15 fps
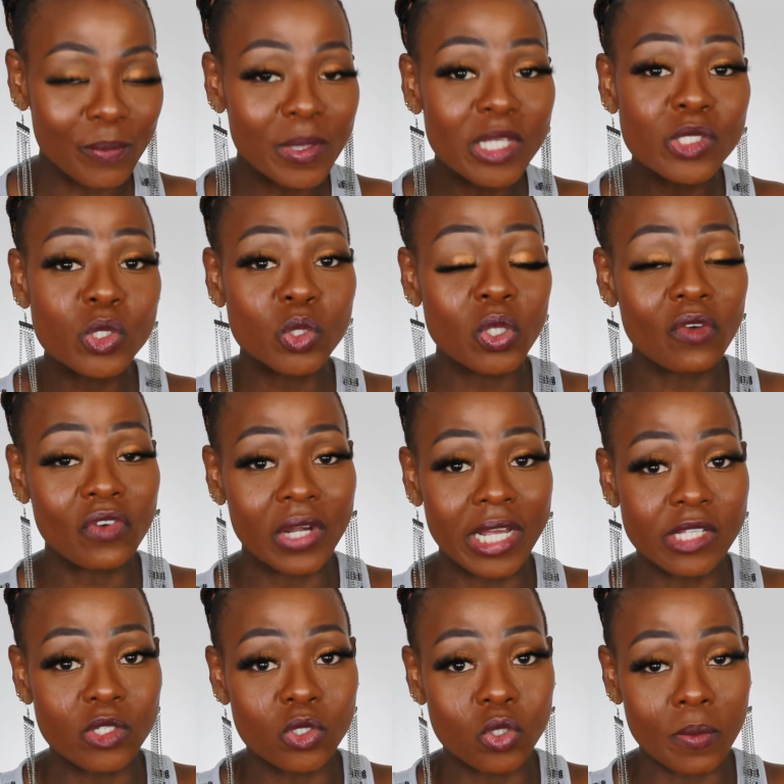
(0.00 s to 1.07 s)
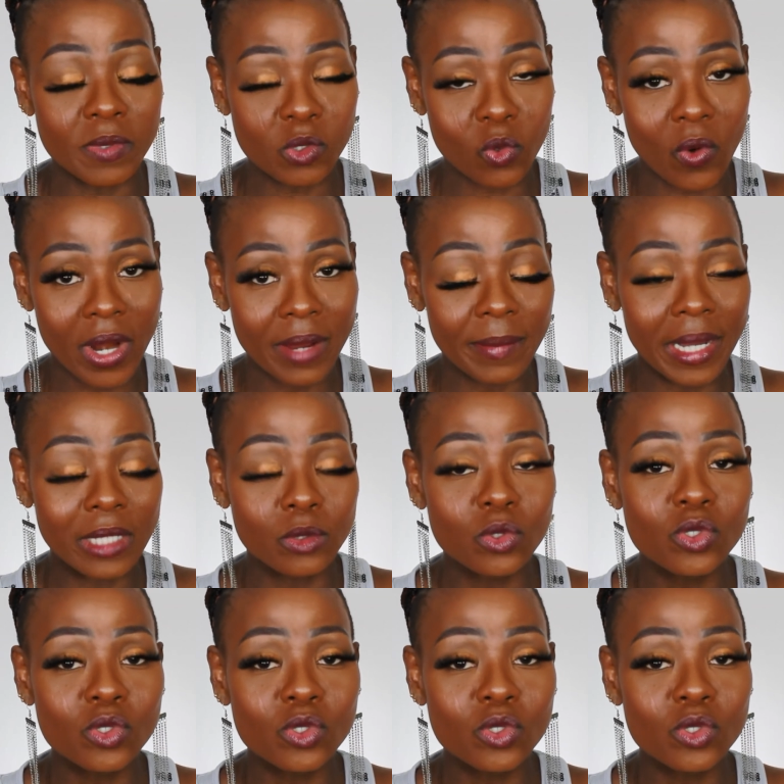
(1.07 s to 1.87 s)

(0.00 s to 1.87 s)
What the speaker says: please do not forget to subscribe and do